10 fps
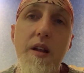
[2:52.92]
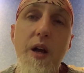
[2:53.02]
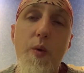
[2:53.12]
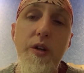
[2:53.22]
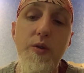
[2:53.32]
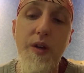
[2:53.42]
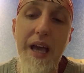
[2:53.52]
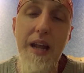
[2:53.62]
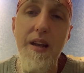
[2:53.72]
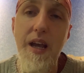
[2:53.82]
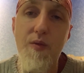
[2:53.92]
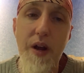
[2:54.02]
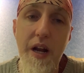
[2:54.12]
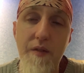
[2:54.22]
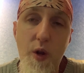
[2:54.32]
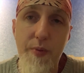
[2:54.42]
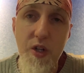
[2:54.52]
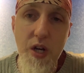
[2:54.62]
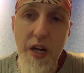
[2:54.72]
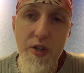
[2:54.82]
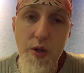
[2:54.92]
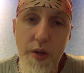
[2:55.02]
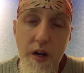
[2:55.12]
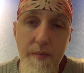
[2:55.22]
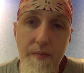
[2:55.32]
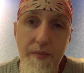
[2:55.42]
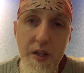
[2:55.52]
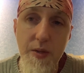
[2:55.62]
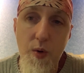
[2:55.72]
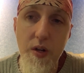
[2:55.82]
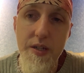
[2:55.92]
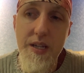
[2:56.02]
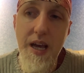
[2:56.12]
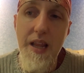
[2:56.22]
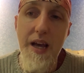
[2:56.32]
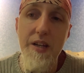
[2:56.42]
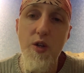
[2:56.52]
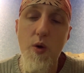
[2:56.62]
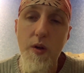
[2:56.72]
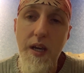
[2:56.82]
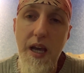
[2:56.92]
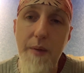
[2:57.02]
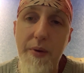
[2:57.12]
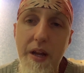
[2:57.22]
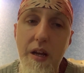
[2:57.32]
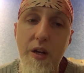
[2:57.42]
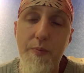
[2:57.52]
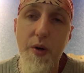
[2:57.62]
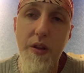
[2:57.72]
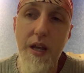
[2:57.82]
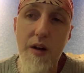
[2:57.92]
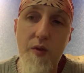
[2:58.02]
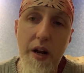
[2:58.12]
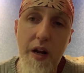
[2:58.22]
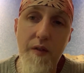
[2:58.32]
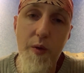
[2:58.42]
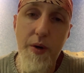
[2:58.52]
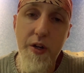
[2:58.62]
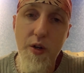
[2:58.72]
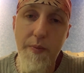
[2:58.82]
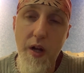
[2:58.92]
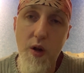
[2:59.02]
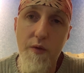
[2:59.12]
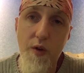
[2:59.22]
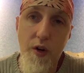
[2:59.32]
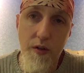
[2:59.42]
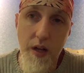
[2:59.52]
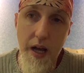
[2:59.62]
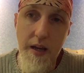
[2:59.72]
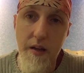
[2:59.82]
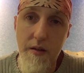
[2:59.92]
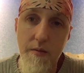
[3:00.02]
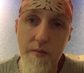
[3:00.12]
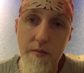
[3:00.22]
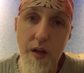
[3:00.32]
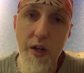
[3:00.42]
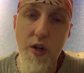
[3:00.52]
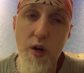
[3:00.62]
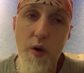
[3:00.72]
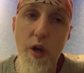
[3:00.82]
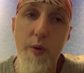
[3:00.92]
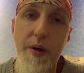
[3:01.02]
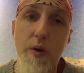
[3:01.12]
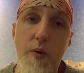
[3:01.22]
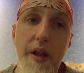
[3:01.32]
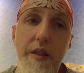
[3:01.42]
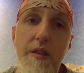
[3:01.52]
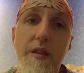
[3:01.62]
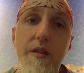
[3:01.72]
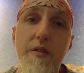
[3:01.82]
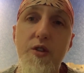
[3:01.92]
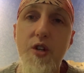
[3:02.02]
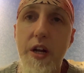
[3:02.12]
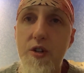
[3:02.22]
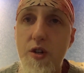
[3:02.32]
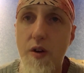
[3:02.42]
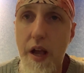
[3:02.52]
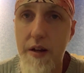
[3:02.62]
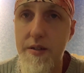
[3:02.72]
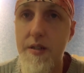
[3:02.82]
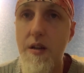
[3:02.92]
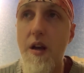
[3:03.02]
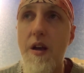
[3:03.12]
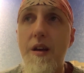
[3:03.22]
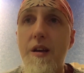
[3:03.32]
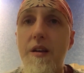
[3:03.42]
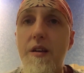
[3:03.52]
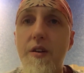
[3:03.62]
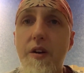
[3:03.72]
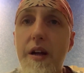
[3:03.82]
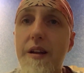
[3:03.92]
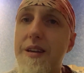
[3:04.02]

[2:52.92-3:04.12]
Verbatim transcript: Now, when you get a red envelope on Chinese New Year, it's important to say that you keep it and you put that red envelope on your pillow for good luck and you can only open it when Chinese New Year ends. All right, and